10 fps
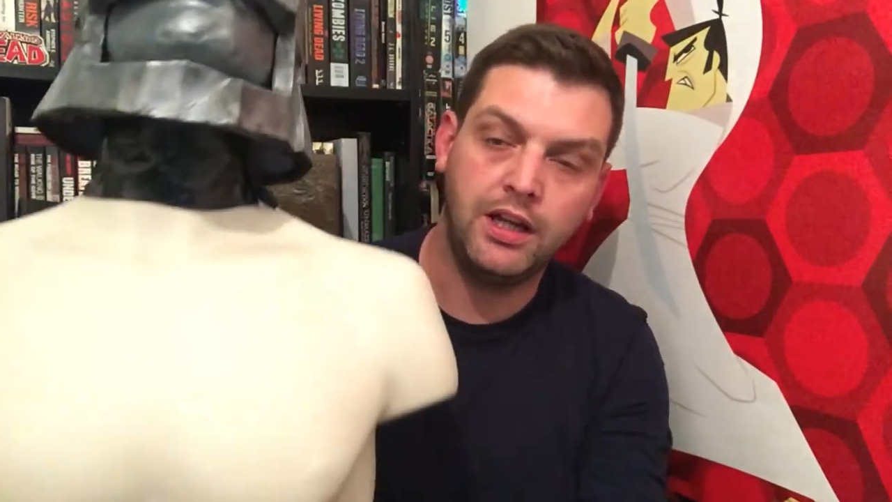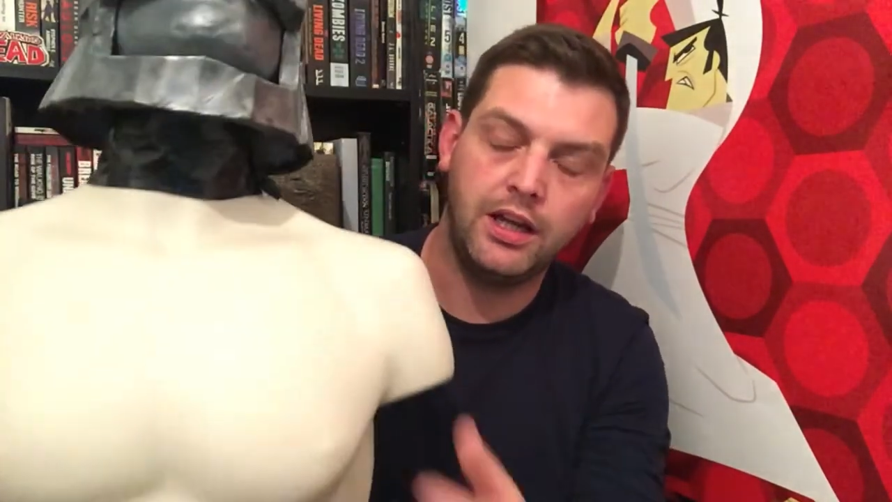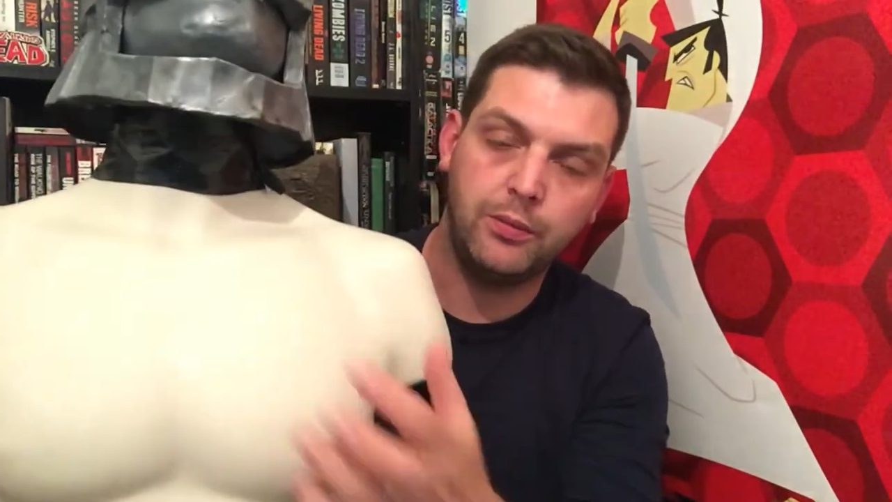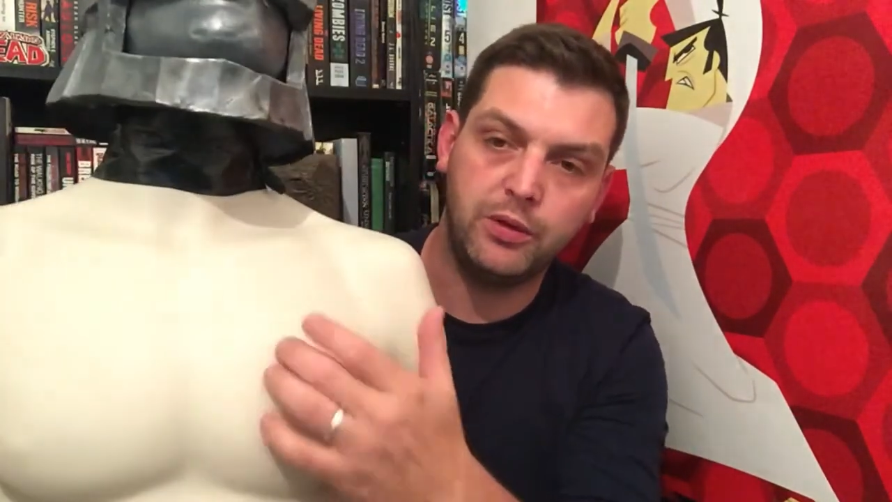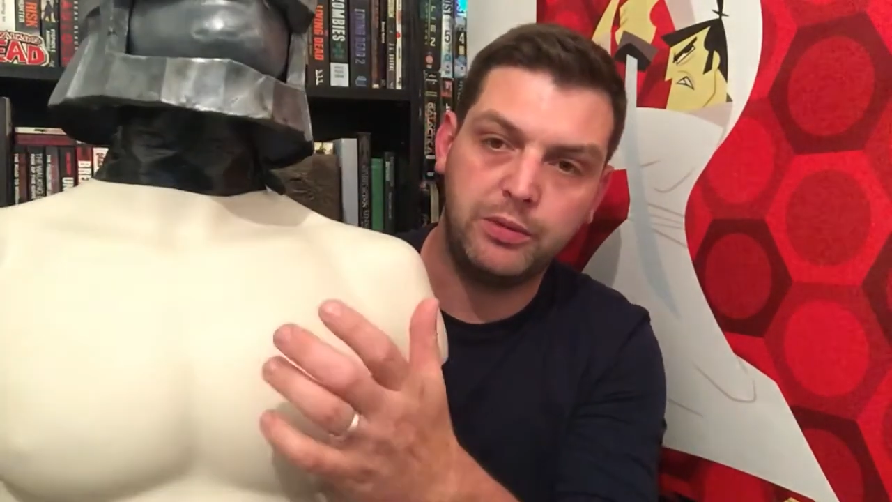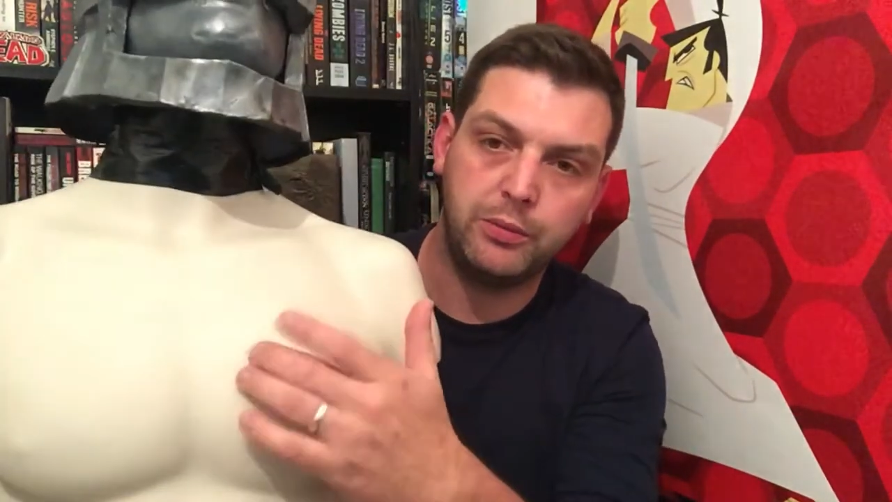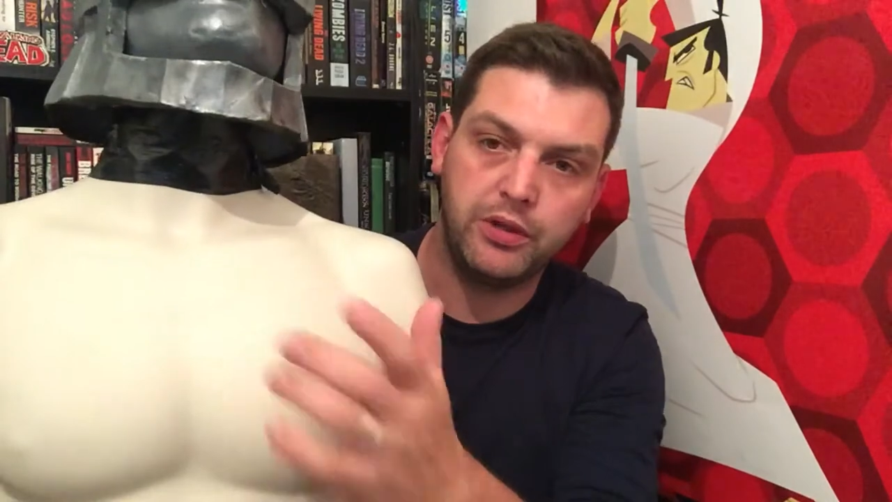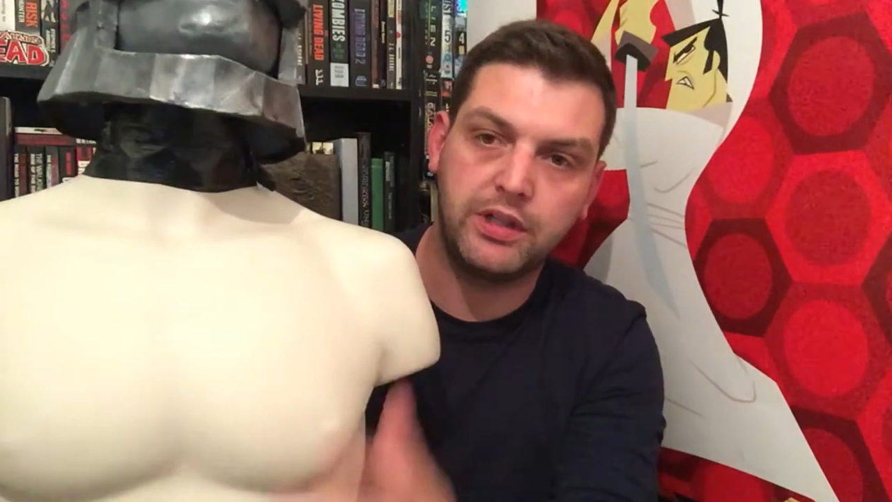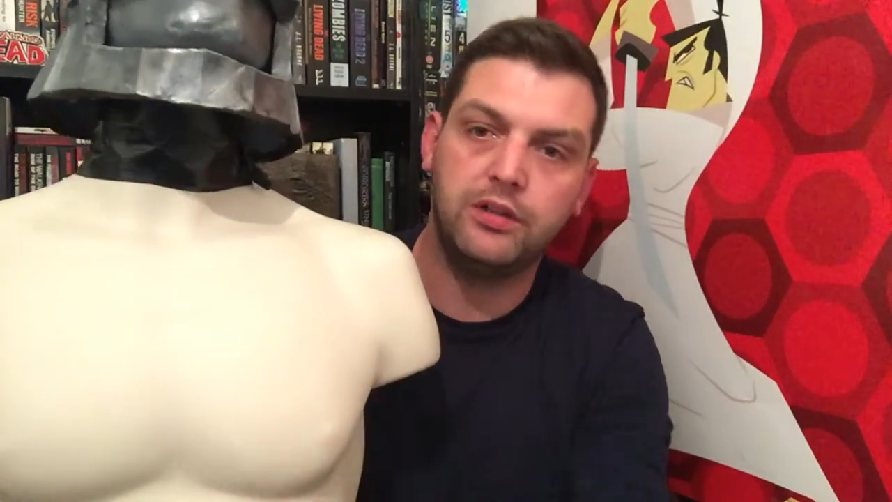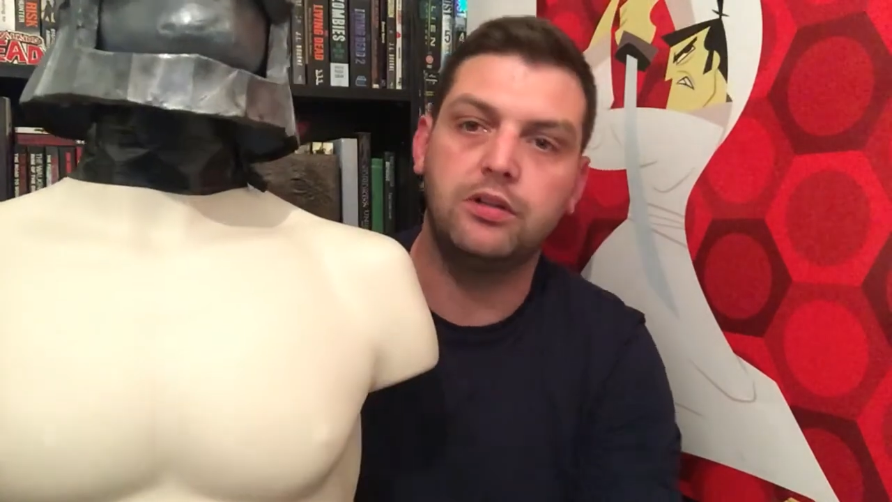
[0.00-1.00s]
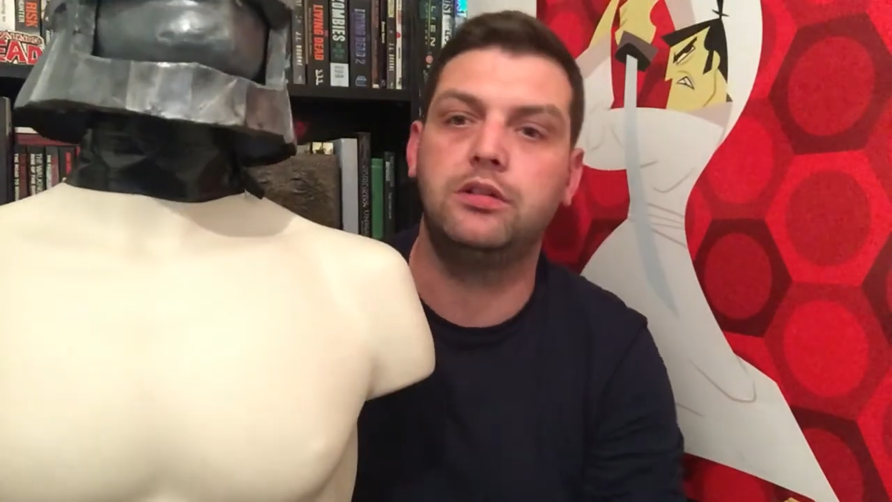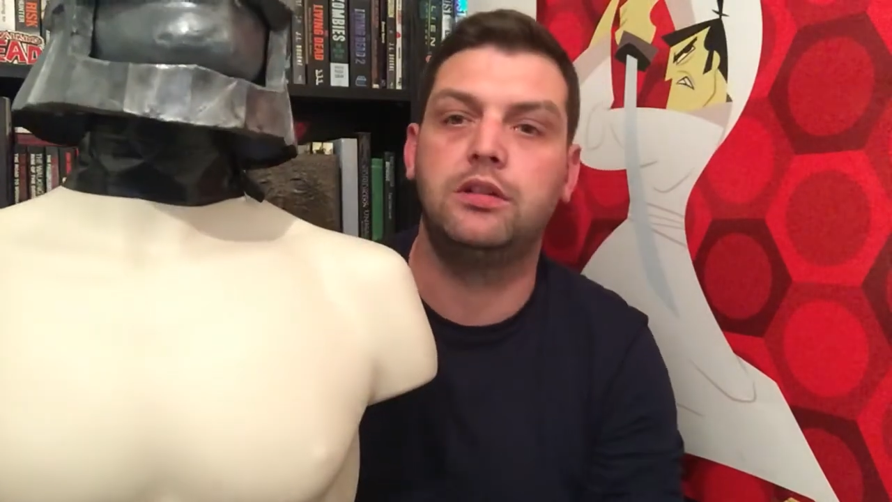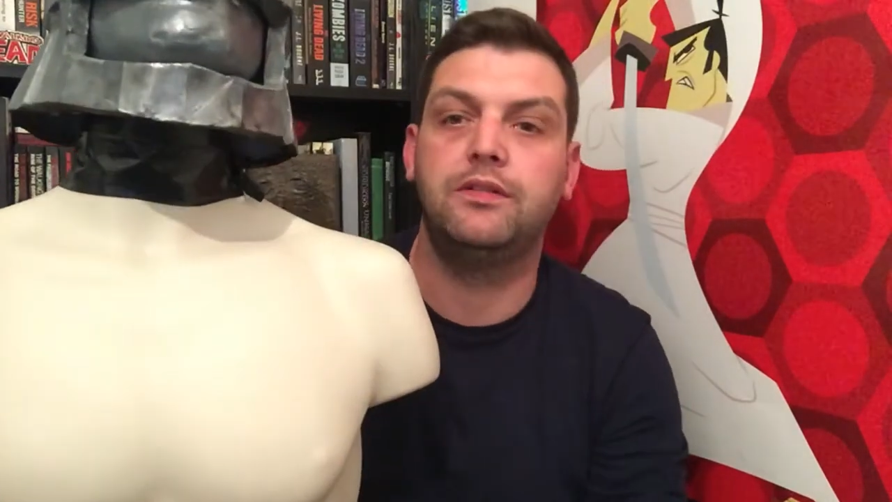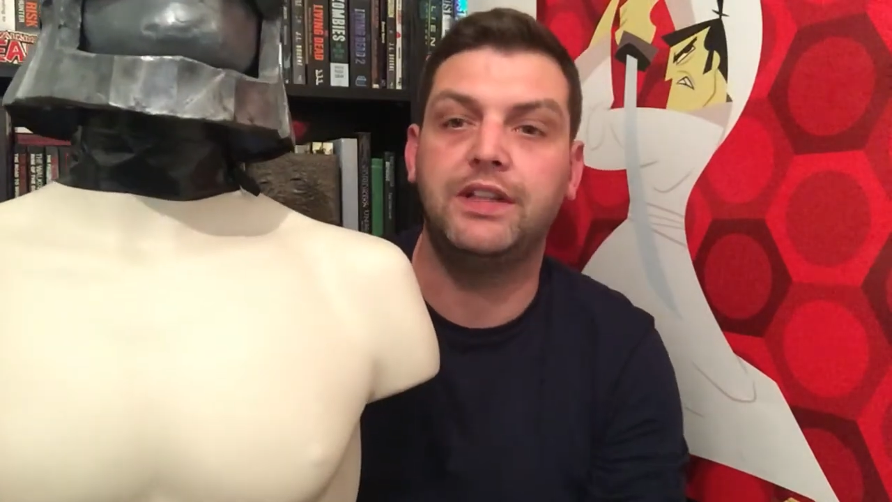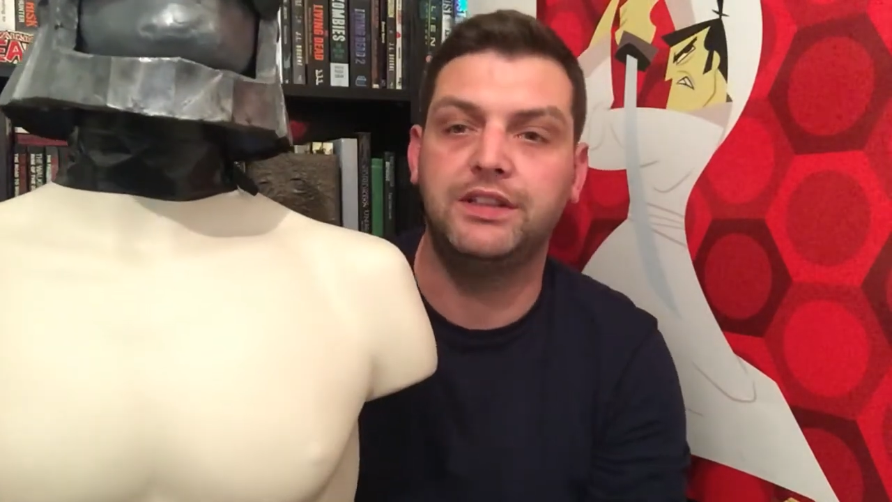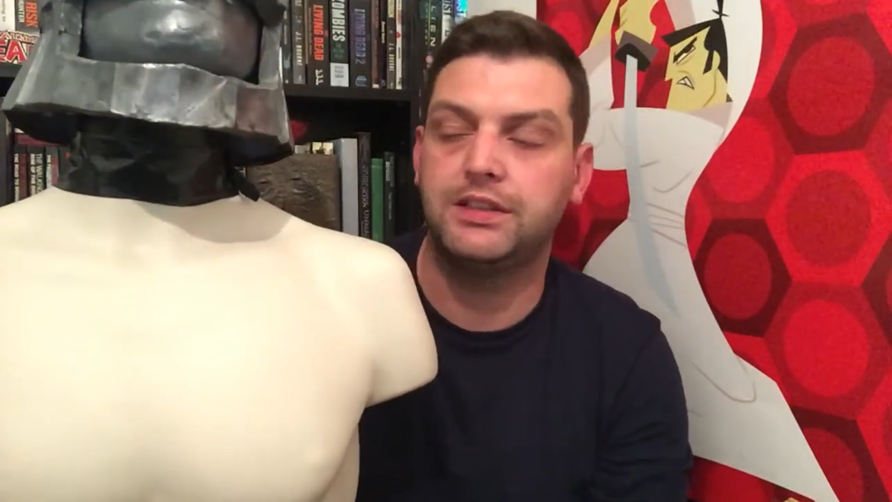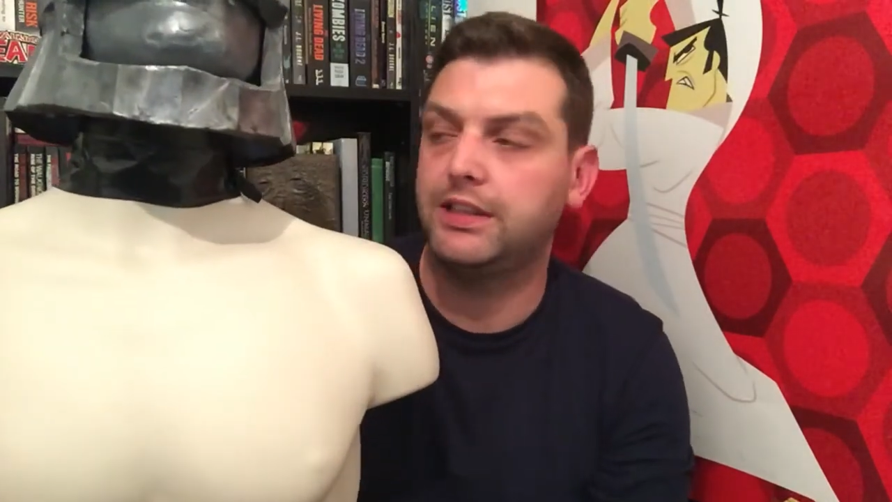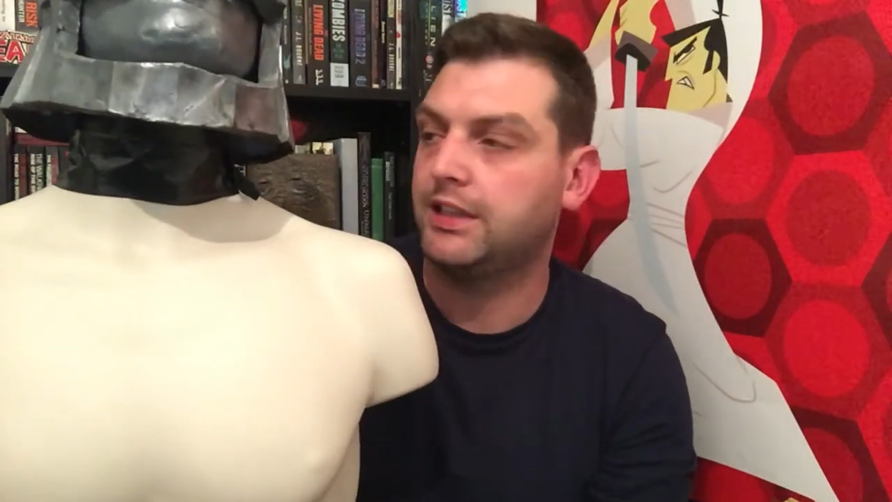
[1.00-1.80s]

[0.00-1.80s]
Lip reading: I will be working on eventually